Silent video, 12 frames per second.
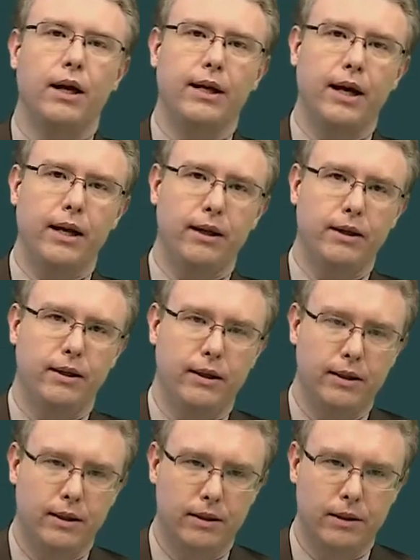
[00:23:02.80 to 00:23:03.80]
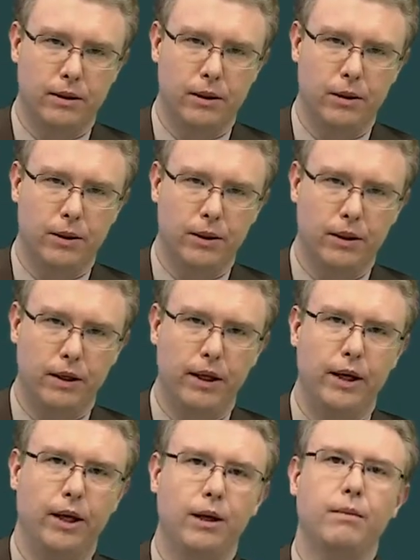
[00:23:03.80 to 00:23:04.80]
Again, this is the solution
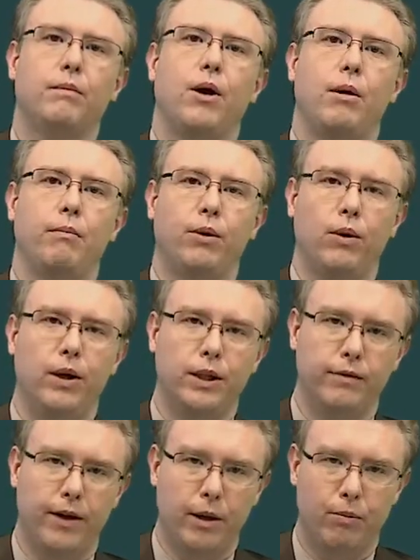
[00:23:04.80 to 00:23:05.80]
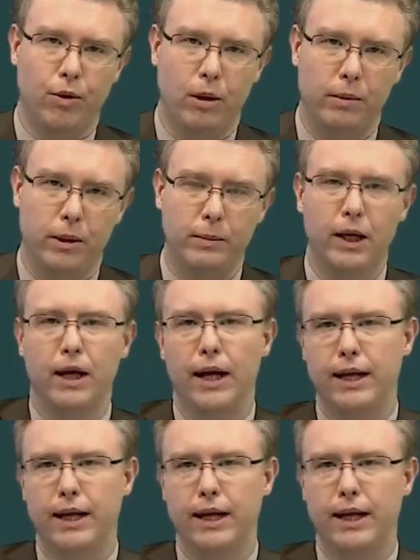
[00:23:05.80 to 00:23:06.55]
here. Employees have had a problem.